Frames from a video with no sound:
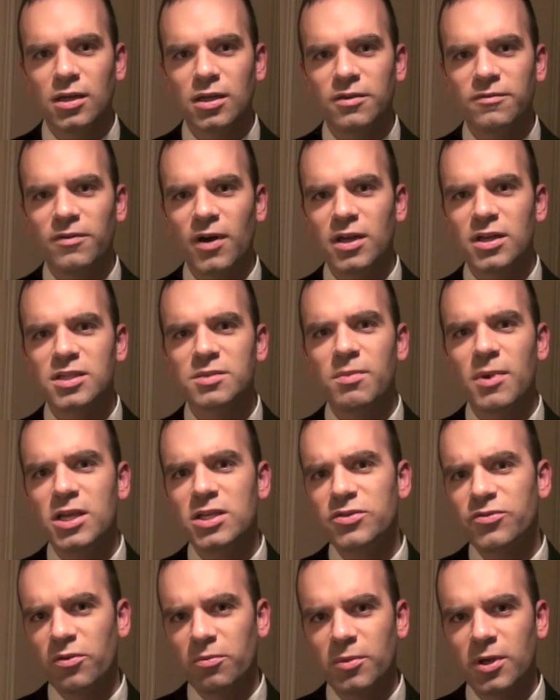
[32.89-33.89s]
he find a
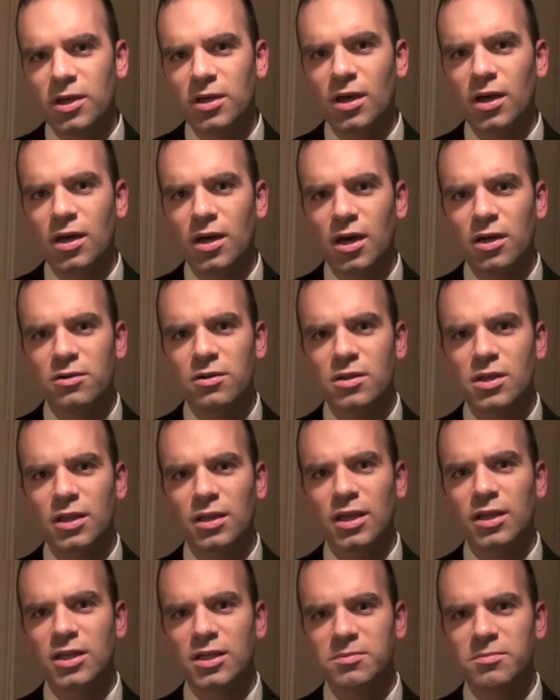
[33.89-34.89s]
space for me under the
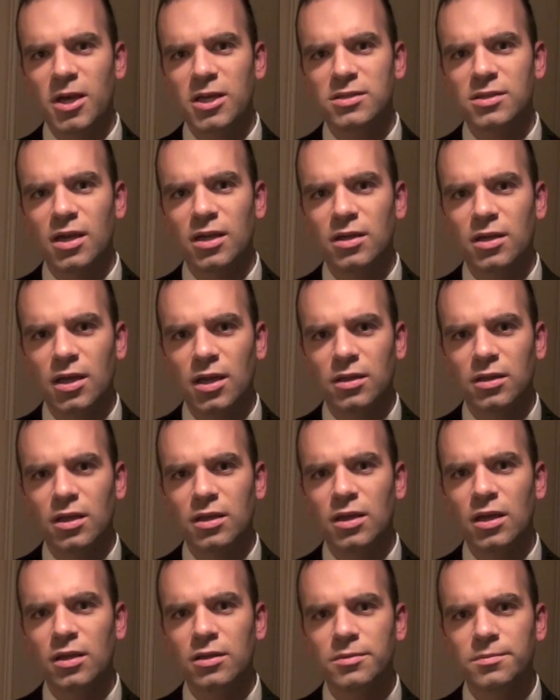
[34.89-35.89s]
Atlantic's masthead, and they
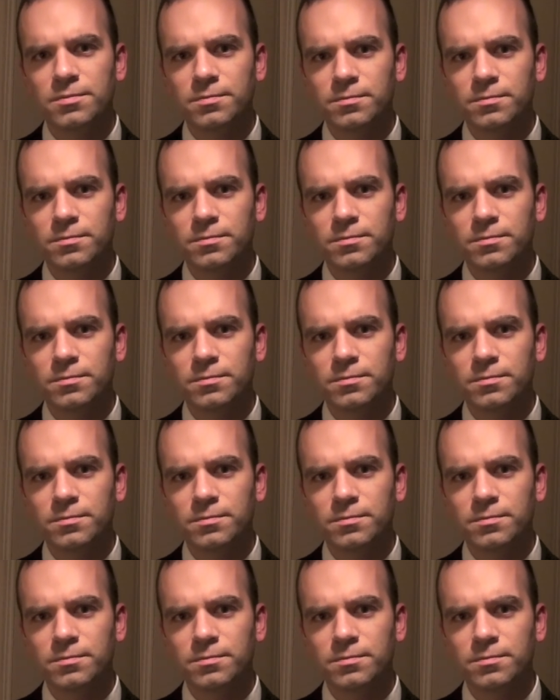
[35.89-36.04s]
did.